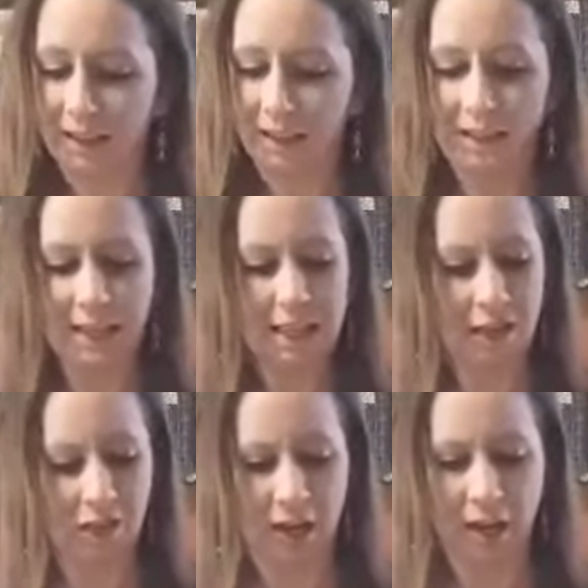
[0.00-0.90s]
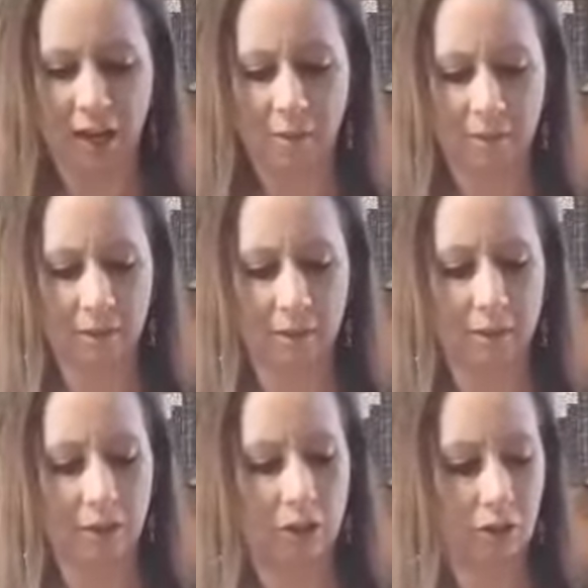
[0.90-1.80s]
Neat job.
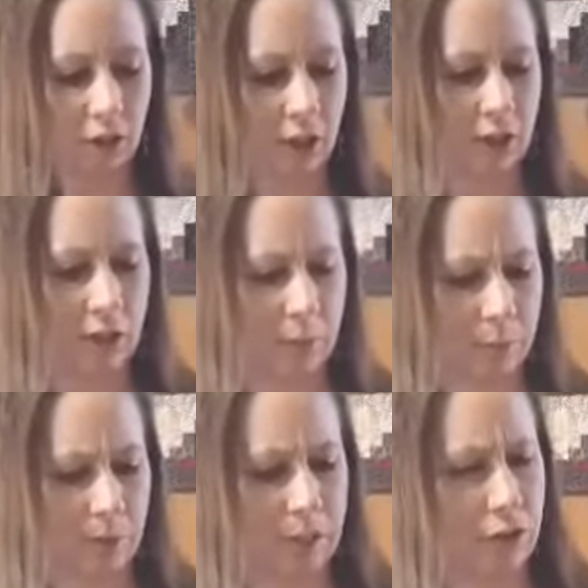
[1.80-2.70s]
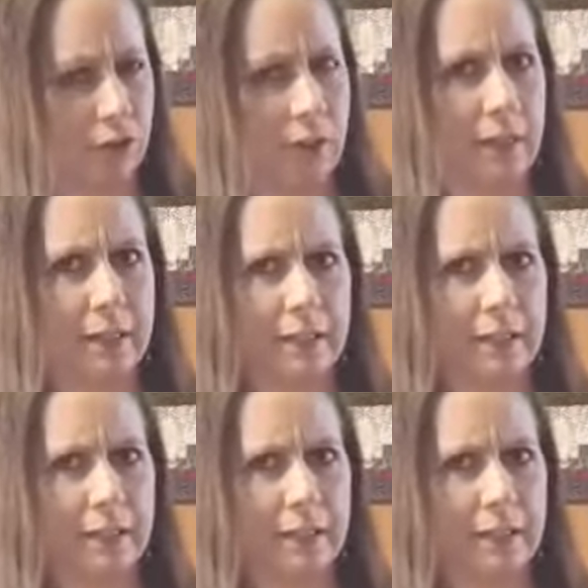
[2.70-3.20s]
Shutters are pretty tricky to